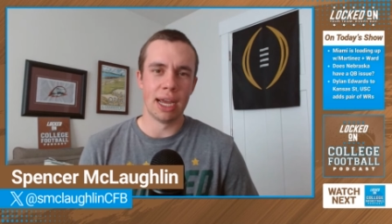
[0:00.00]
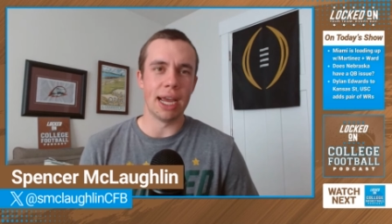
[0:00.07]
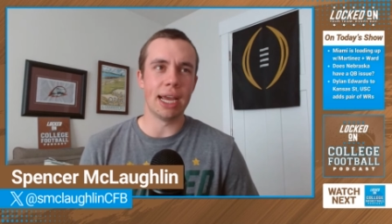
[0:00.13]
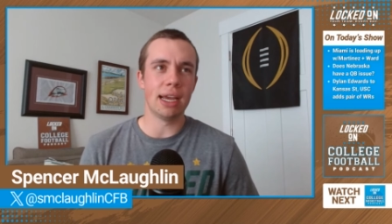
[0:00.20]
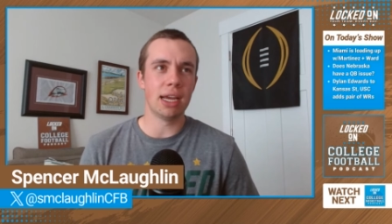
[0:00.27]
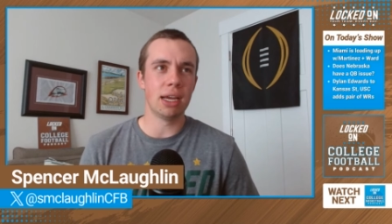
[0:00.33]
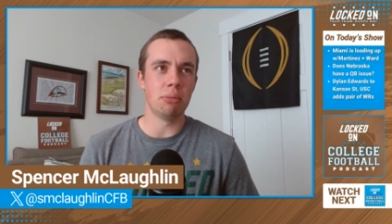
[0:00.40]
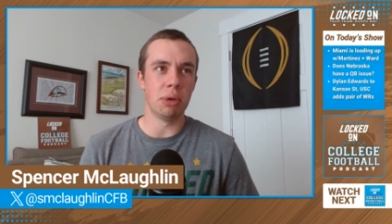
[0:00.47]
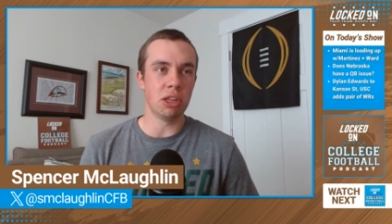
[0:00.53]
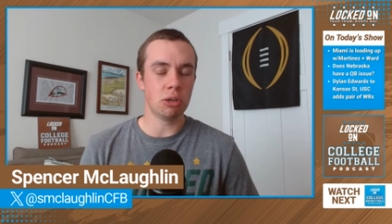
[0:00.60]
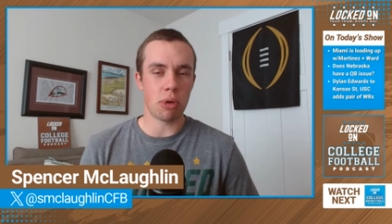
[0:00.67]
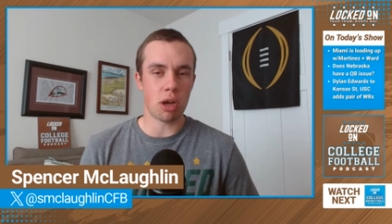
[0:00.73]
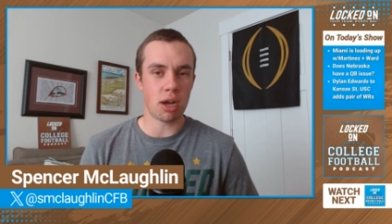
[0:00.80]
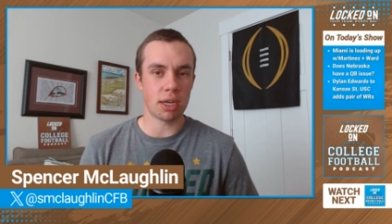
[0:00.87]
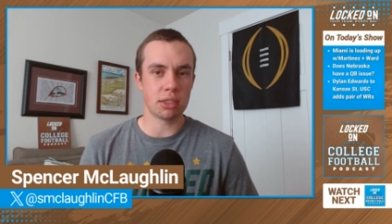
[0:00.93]
And
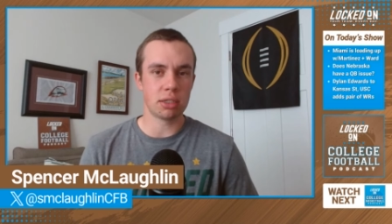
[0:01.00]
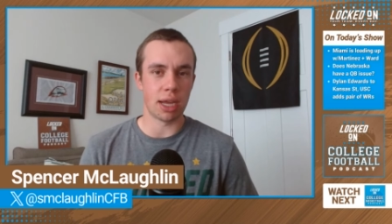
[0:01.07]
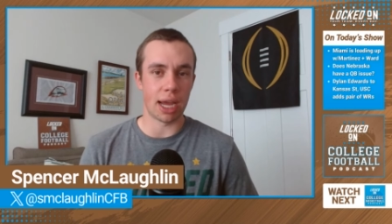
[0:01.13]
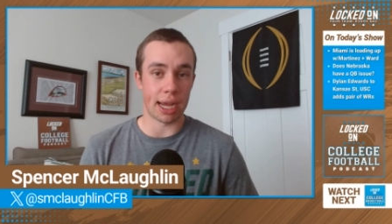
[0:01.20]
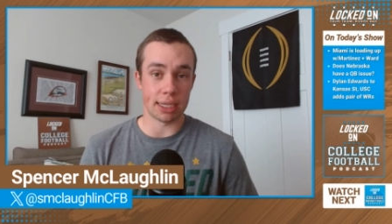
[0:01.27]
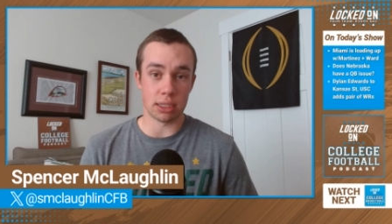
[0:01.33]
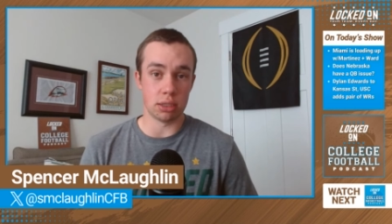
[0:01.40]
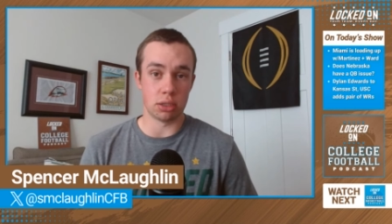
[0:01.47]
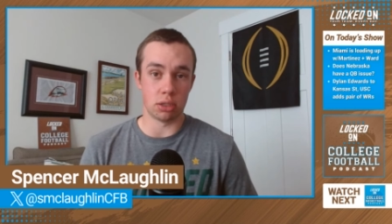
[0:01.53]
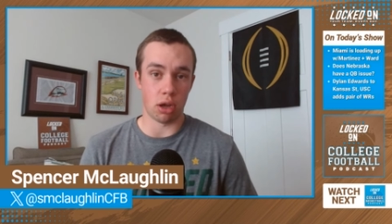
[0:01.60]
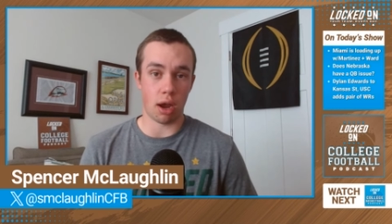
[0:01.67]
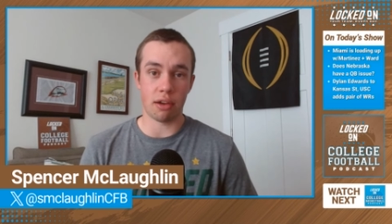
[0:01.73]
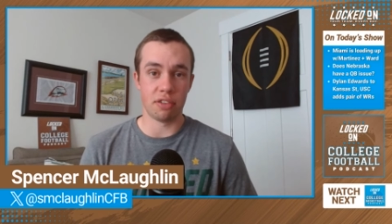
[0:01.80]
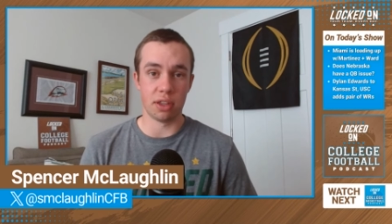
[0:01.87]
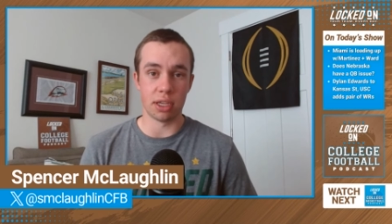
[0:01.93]
Miller Moss, as is
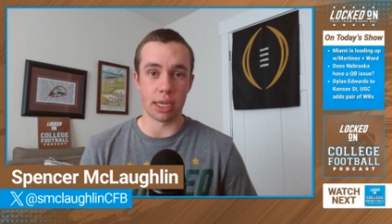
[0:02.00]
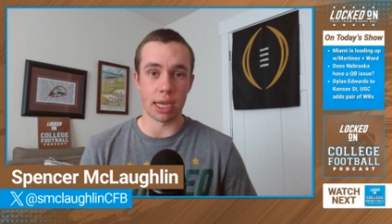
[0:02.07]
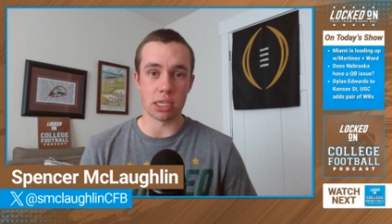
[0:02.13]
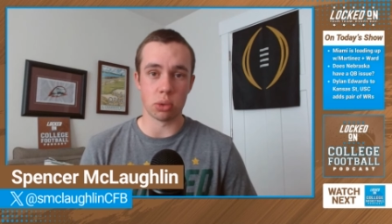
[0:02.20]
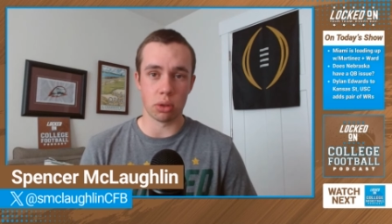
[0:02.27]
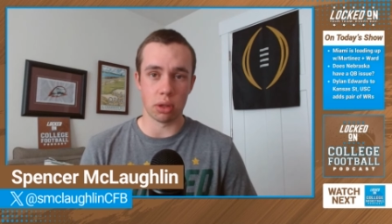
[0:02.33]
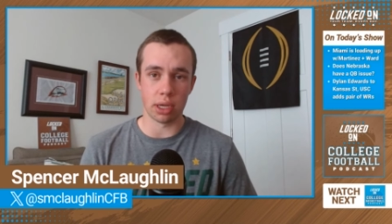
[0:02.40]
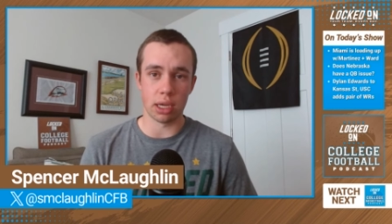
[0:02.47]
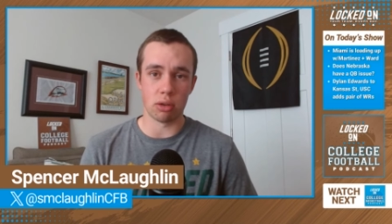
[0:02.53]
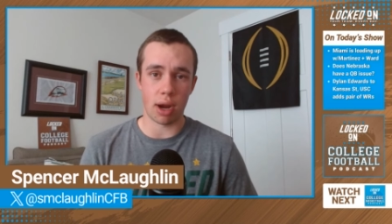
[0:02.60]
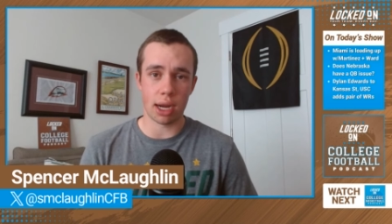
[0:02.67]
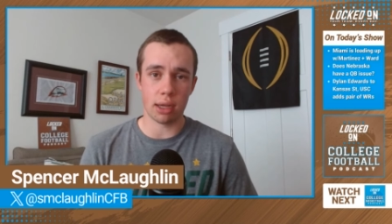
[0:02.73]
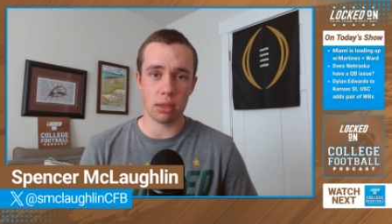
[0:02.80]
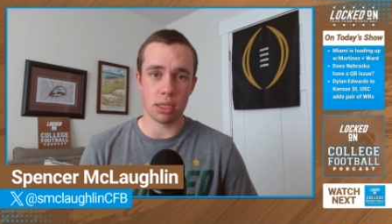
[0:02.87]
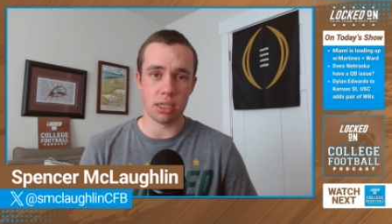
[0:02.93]
often the case with Lincoln
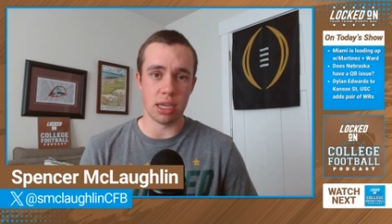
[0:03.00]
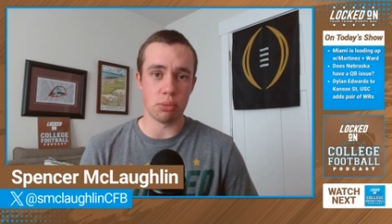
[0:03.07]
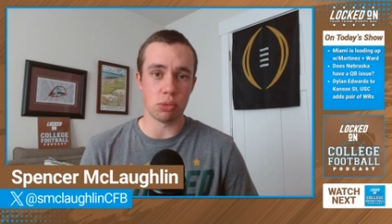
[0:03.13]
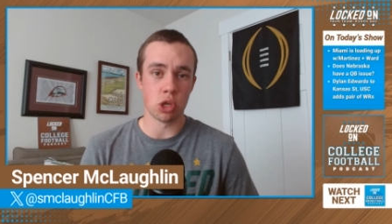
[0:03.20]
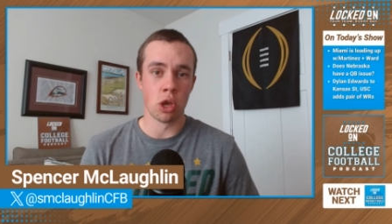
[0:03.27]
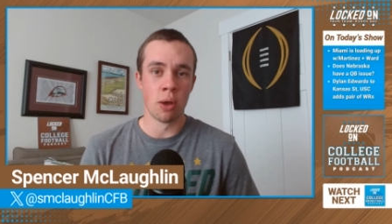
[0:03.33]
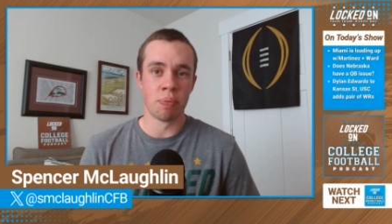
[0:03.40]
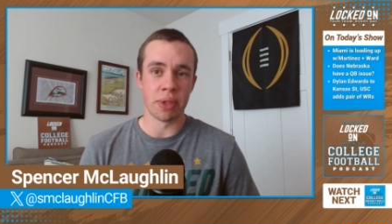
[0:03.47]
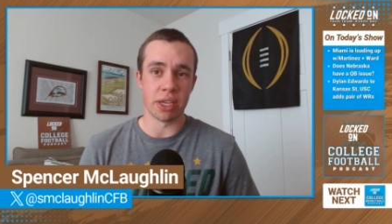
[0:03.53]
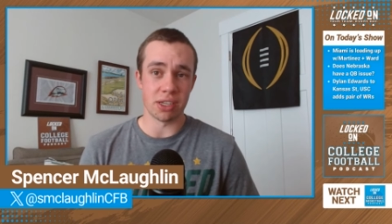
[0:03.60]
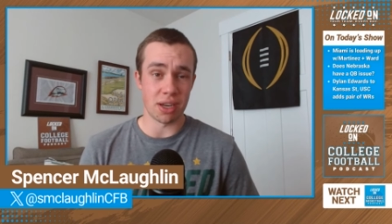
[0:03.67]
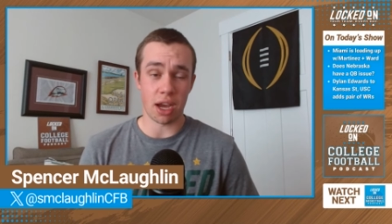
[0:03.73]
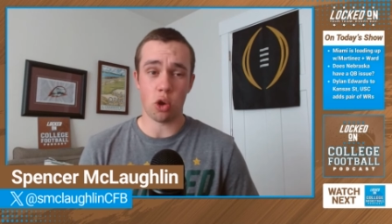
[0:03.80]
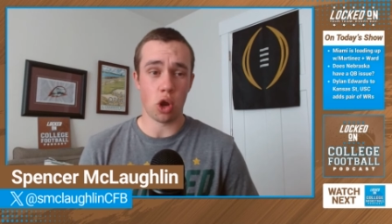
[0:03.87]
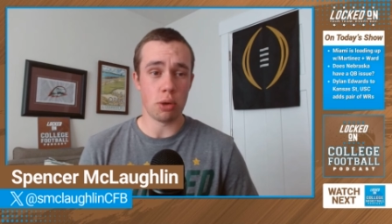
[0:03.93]
Riley teams,
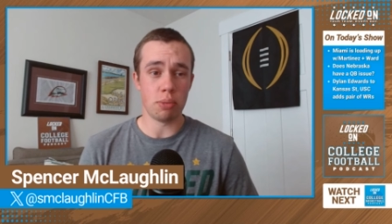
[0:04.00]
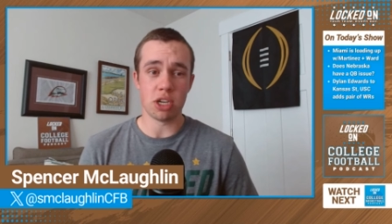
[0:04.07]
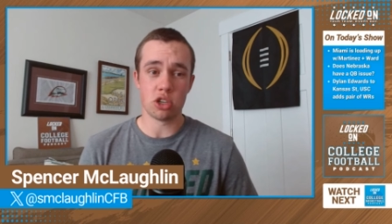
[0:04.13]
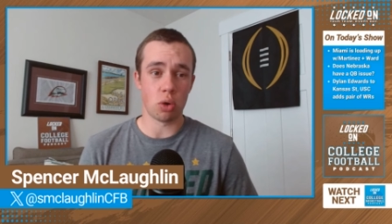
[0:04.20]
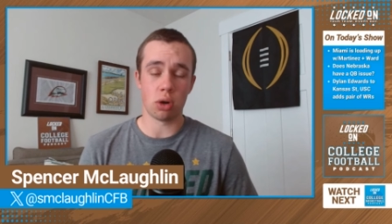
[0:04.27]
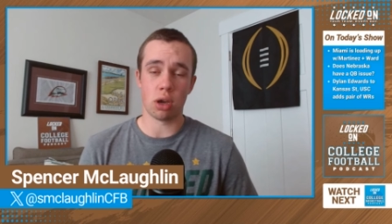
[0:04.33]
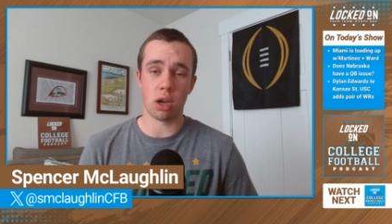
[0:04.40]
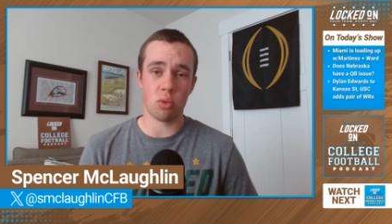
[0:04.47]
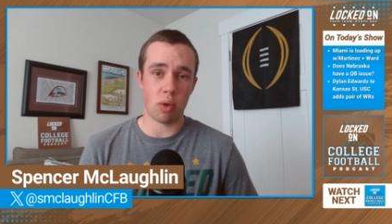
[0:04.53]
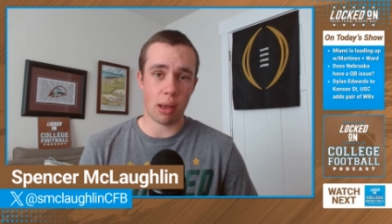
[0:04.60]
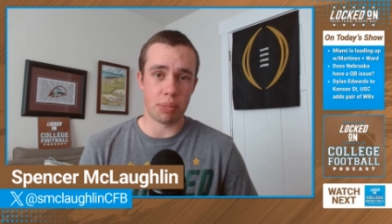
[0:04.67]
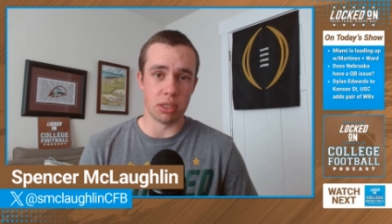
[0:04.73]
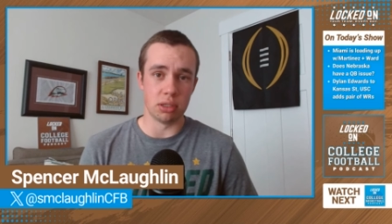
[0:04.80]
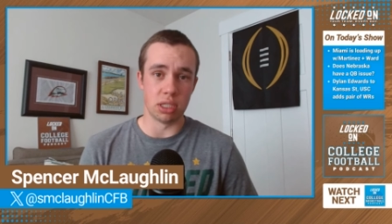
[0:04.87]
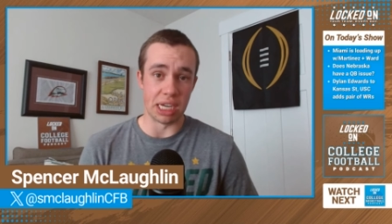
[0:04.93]
is not going to be short on
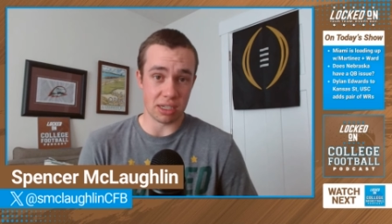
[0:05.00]
weapons.